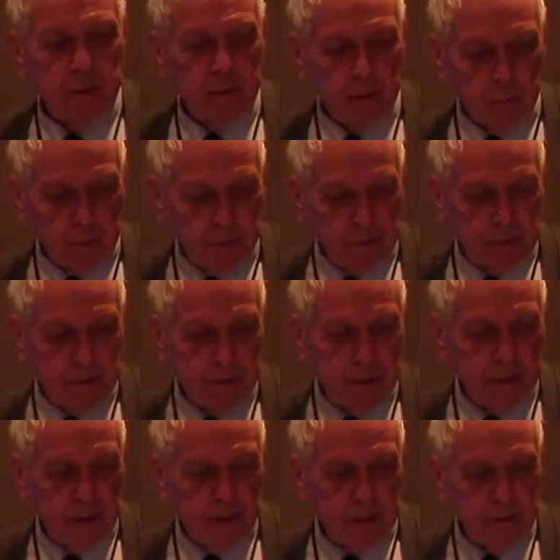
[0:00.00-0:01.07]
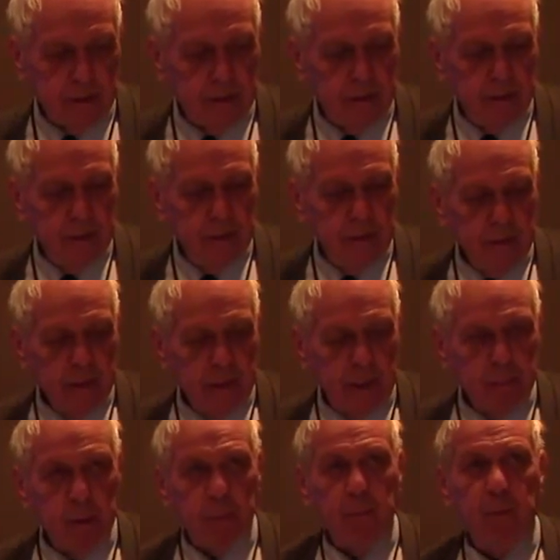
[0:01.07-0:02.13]
numbers and
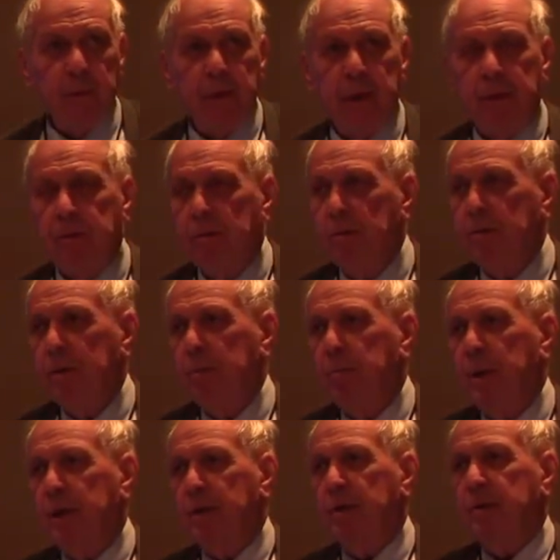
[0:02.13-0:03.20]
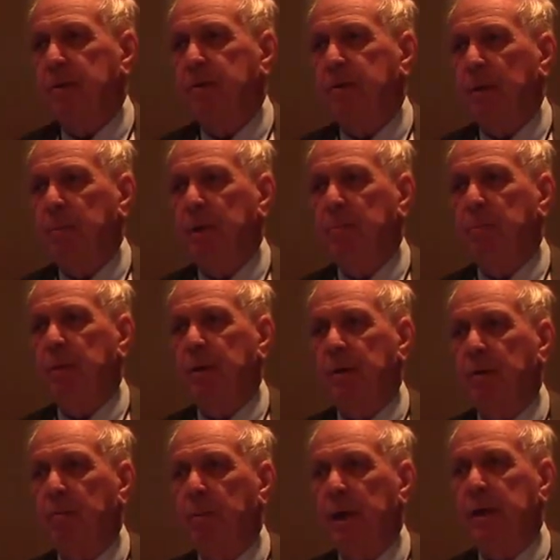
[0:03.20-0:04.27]
came up with a new and better
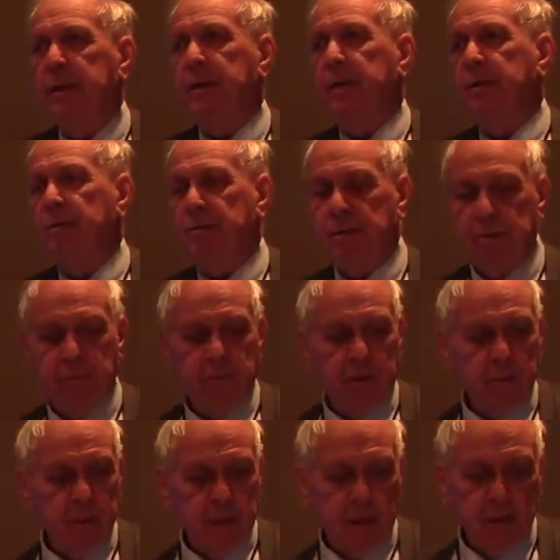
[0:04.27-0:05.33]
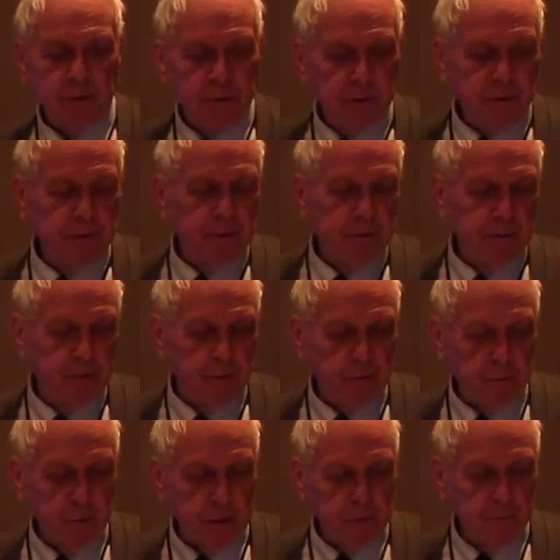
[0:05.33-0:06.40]
semi-empirical binding energy formula. I'll show you the old
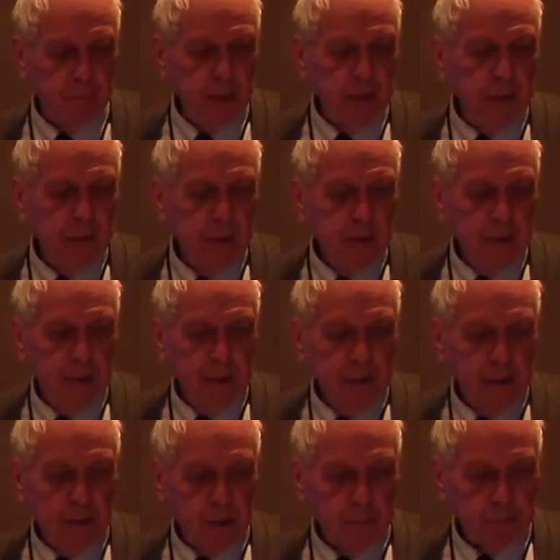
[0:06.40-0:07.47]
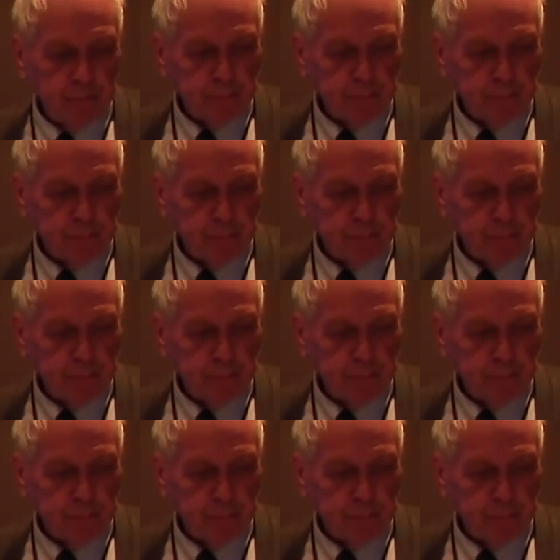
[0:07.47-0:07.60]
one. Uh,